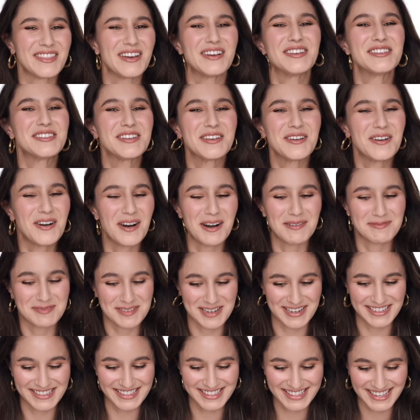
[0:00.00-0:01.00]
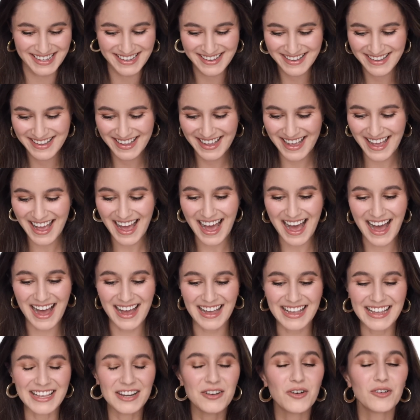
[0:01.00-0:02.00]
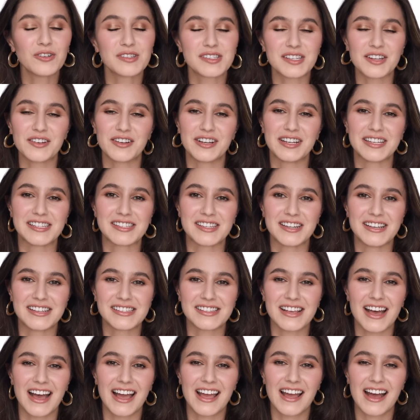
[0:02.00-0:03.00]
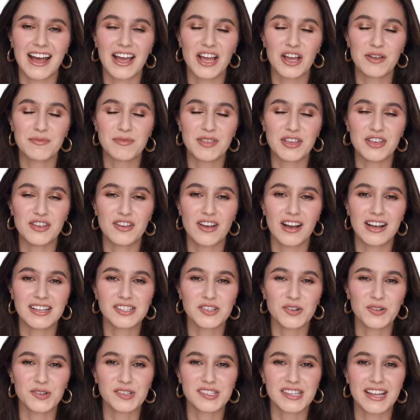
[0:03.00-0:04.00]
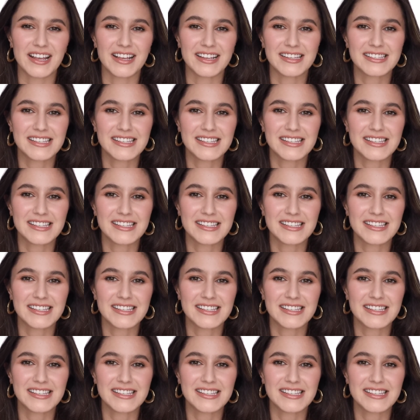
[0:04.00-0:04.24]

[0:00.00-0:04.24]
Those are your options. Uh, in all seriousness, I, I, hope that you guys are all staying